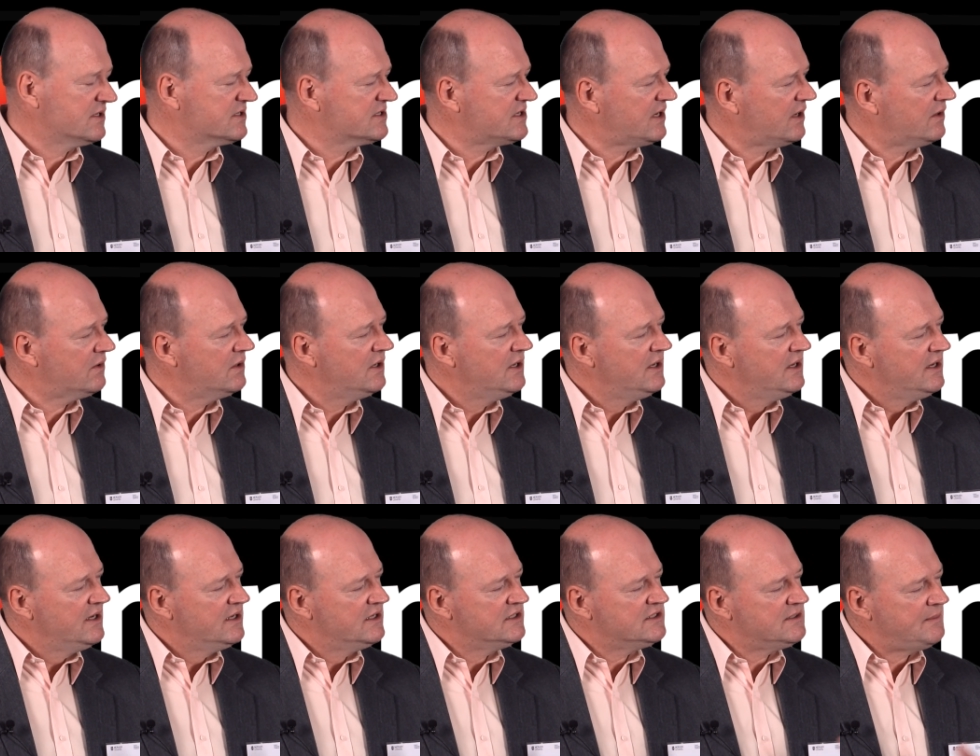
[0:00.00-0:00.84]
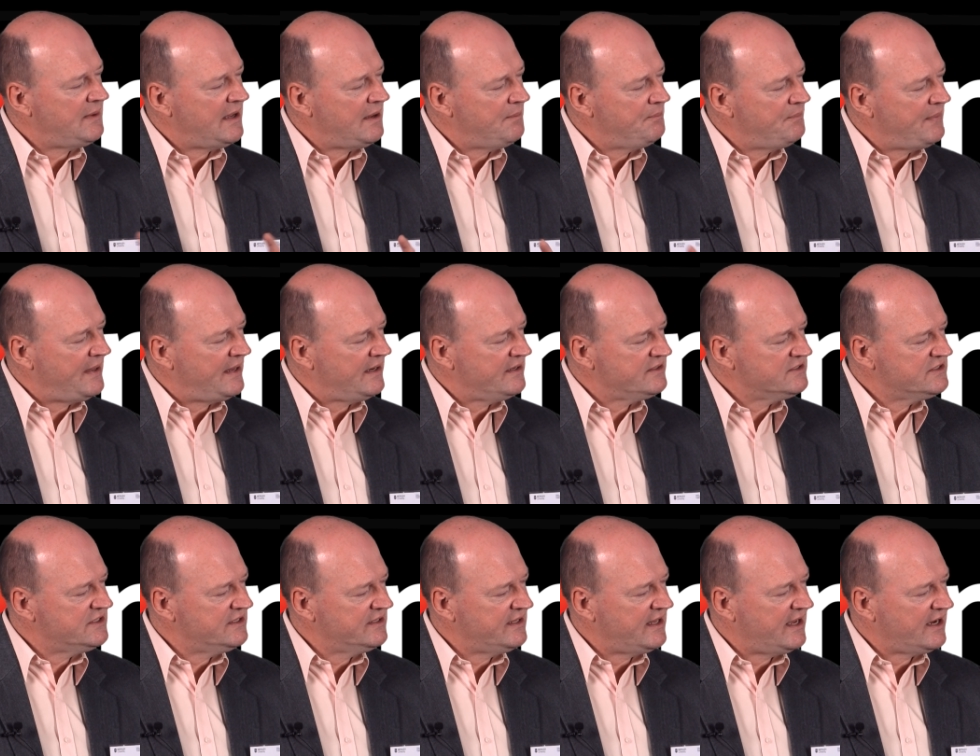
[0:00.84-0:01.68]
So it's about
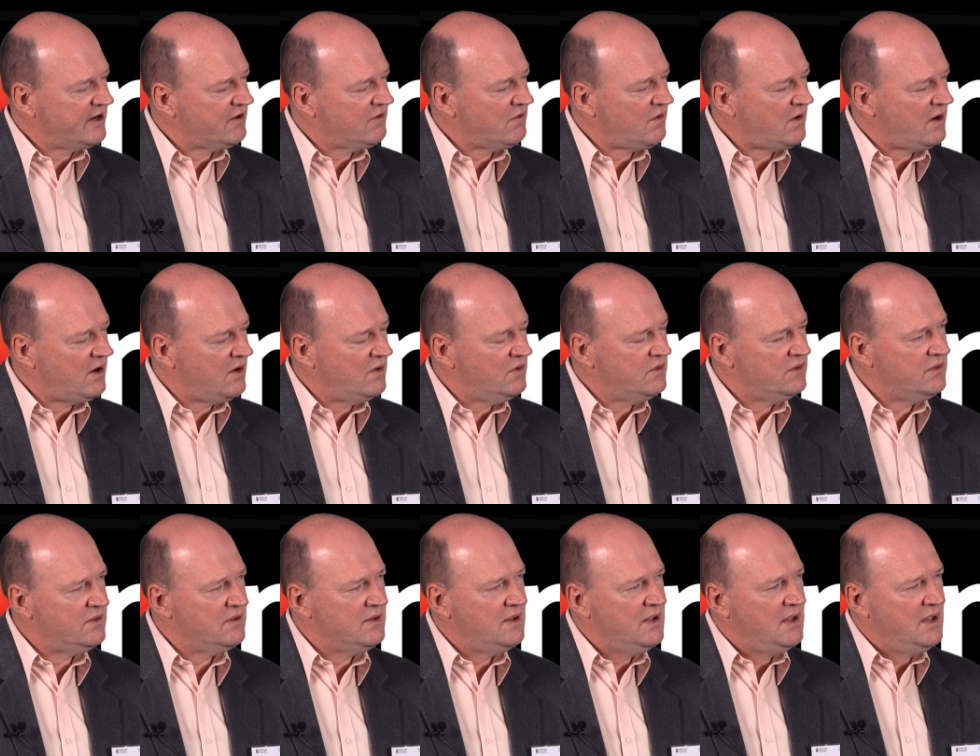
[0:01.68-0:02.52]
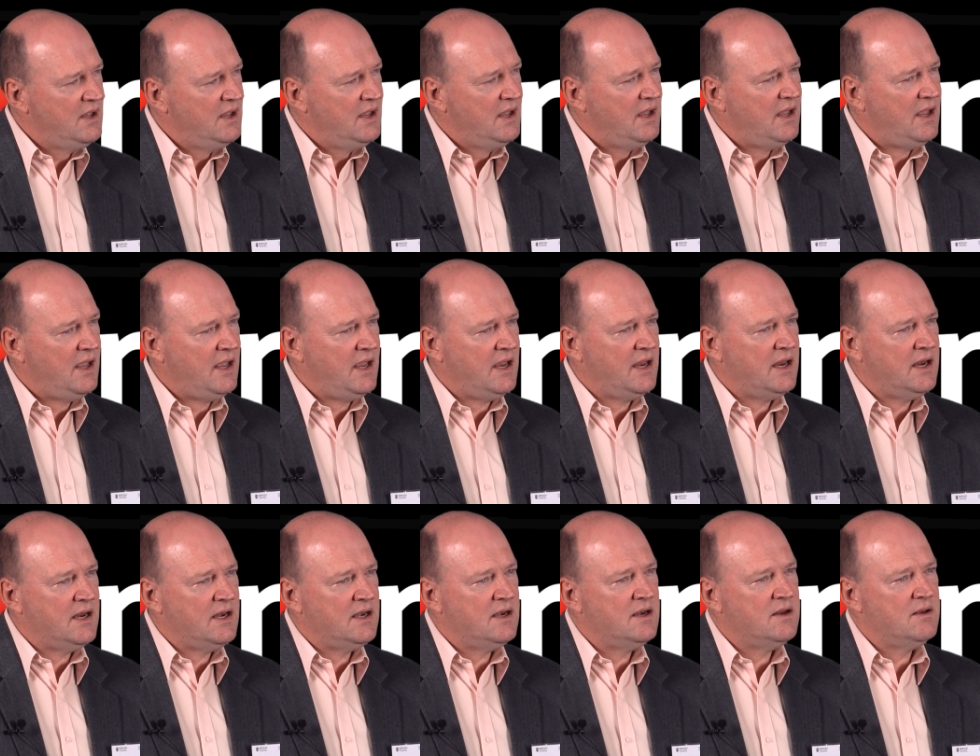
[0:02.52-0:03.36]
balancing that growth
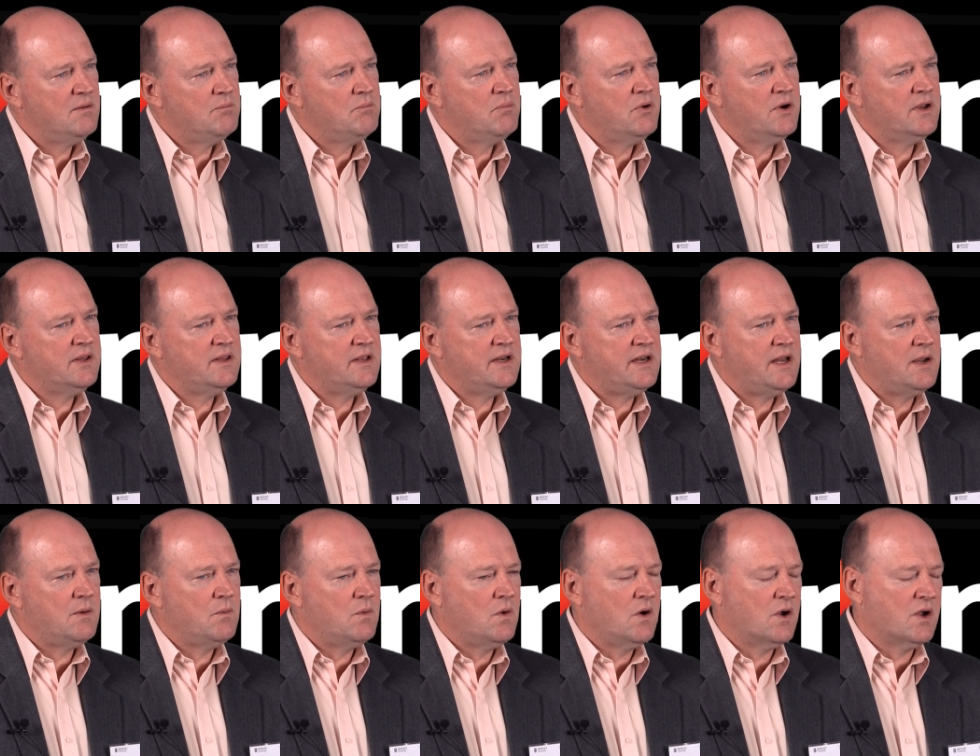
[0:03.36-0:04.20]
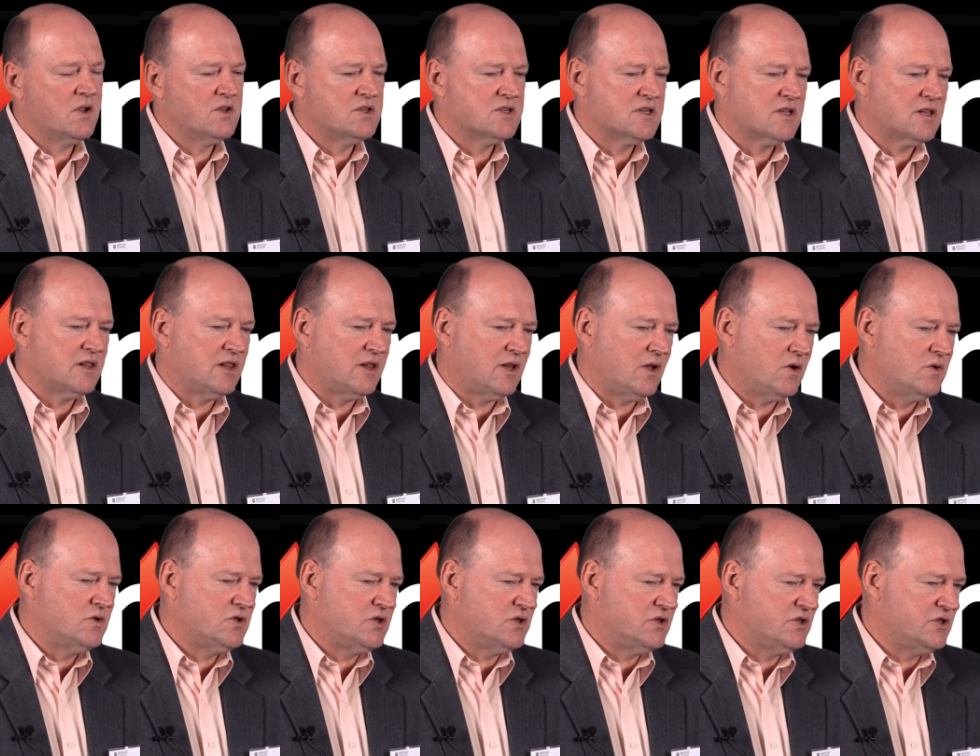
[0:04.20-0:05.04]
and bring the network as
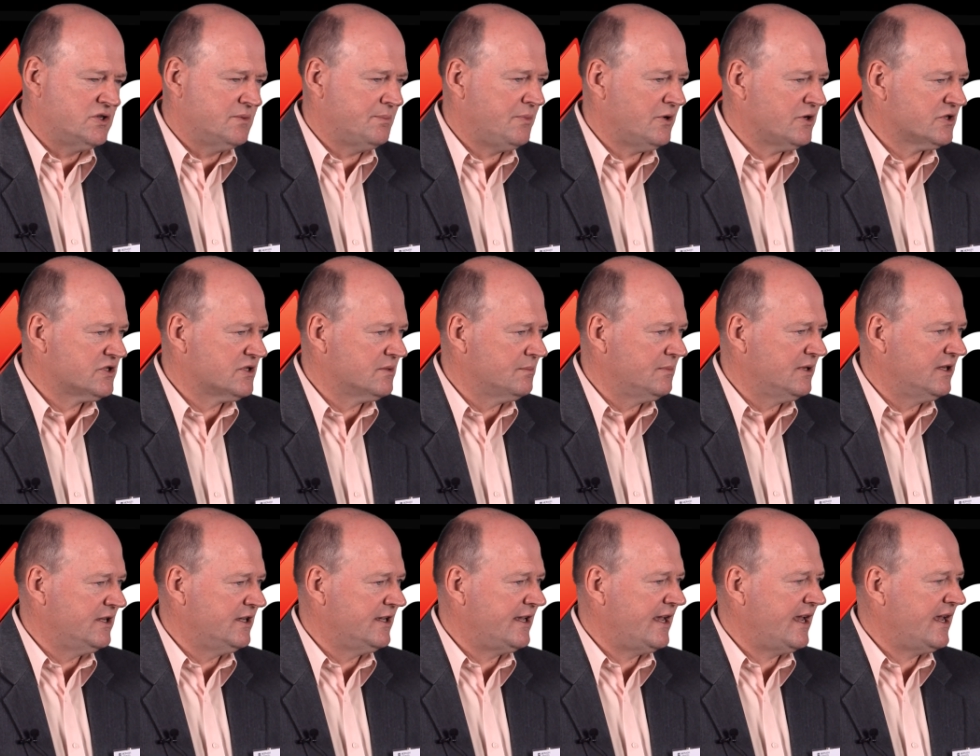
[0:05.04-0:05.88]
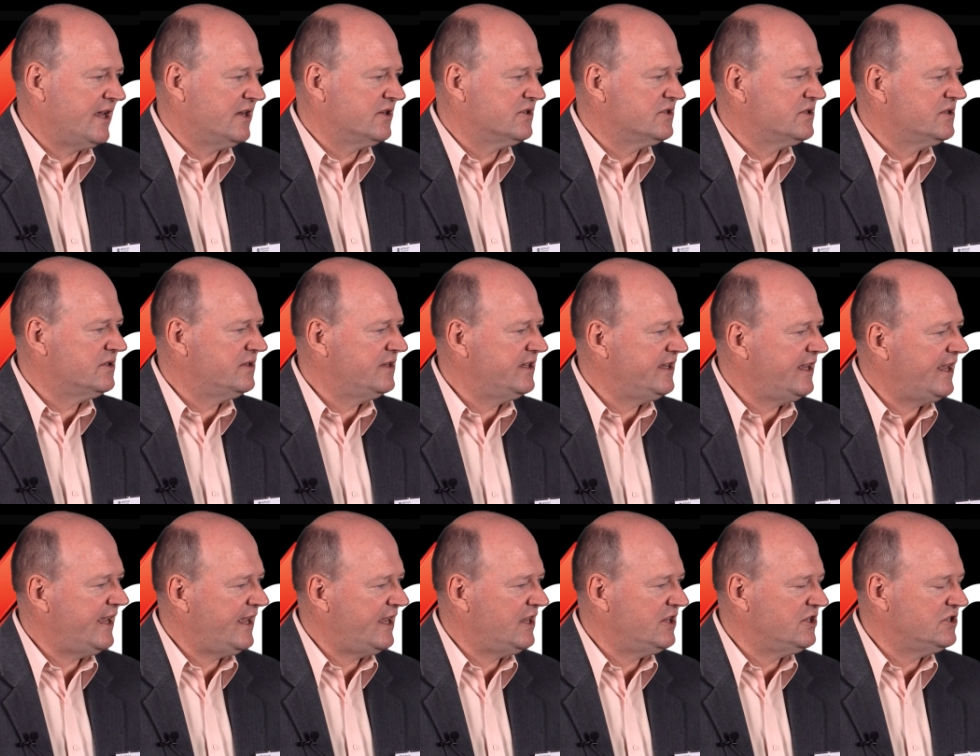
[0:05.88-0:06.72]
close as you possibly can to
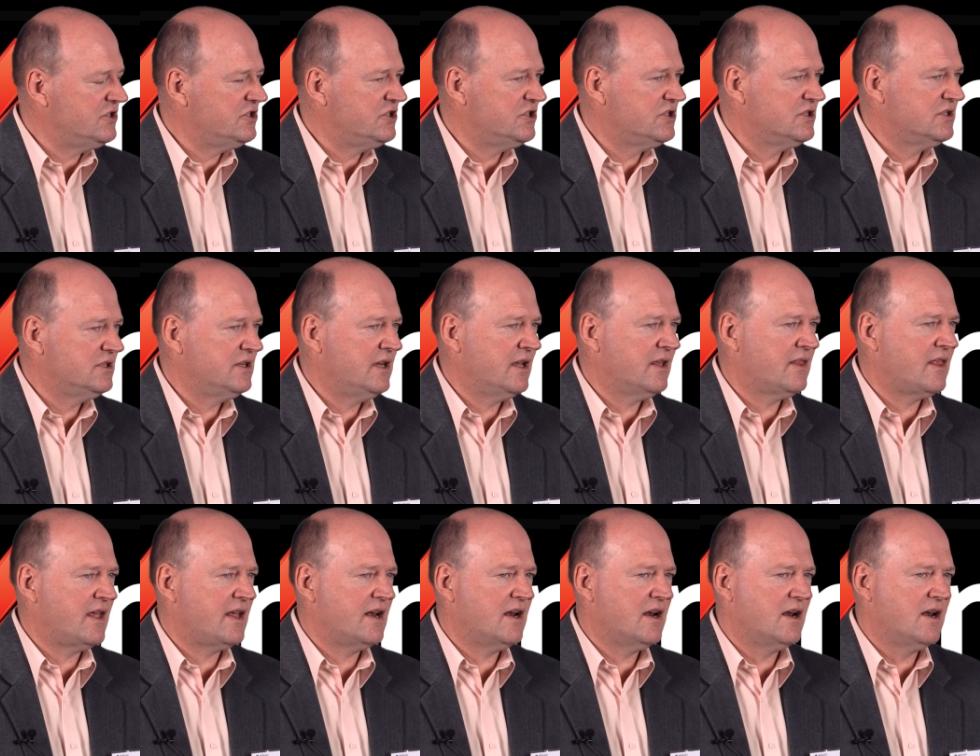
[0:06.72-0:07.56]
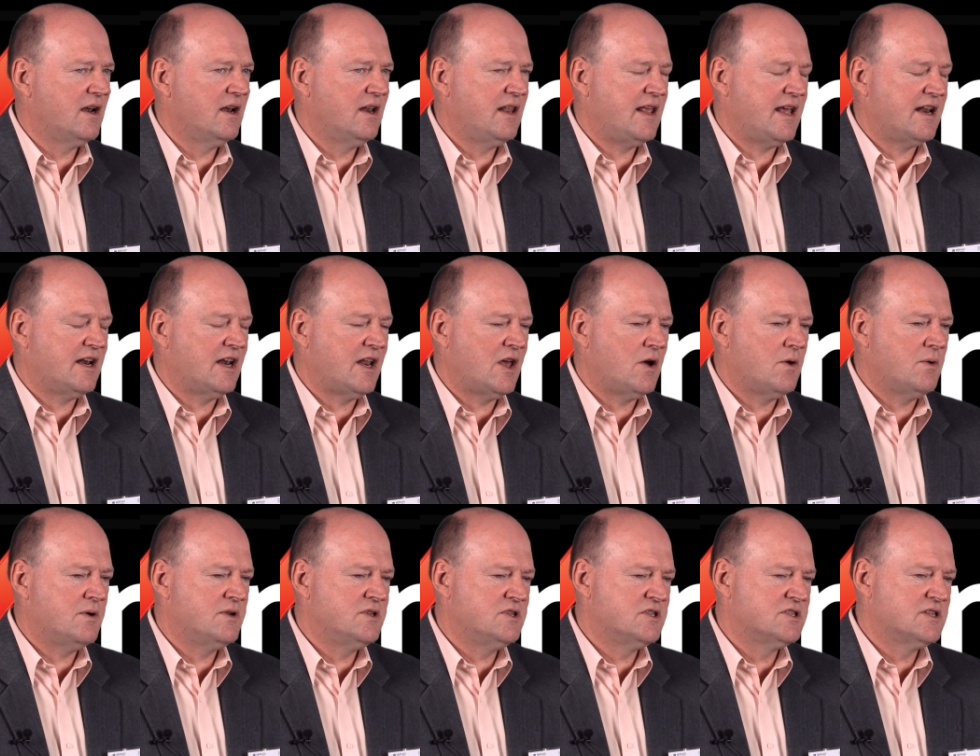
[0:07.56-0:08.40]
the edge. Now that
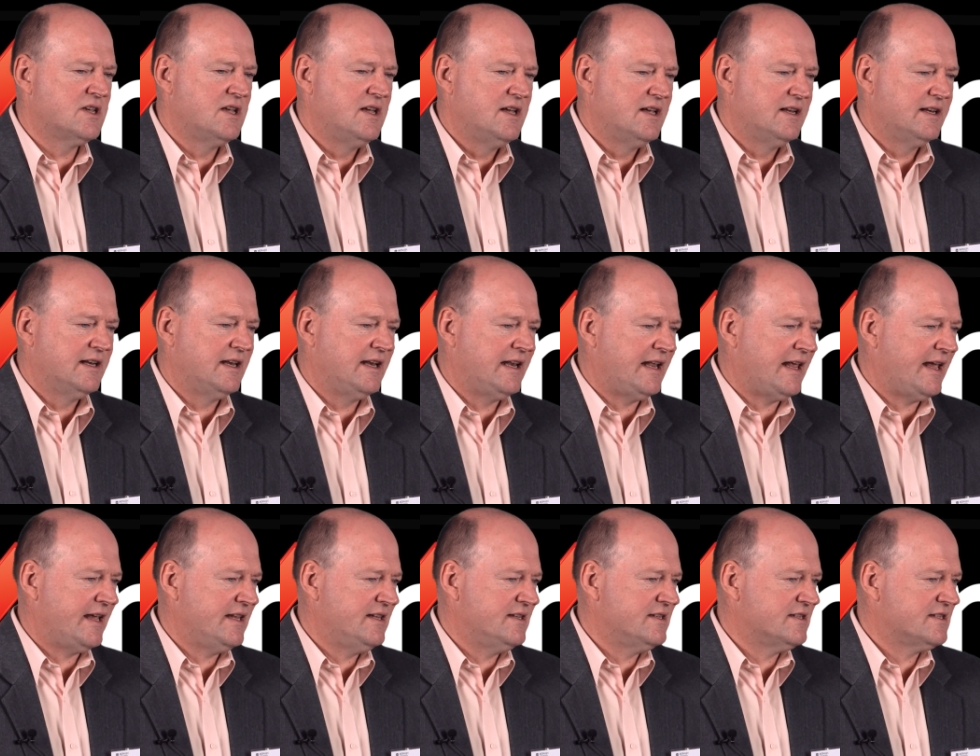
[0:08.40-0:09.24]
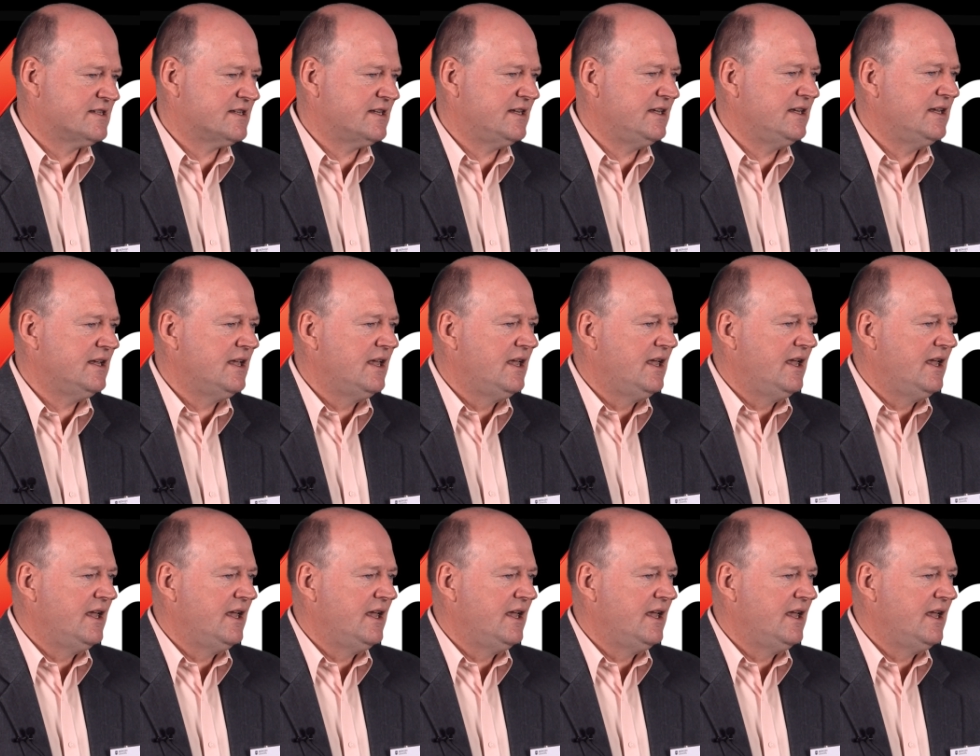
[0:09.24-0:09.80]
lowers latency,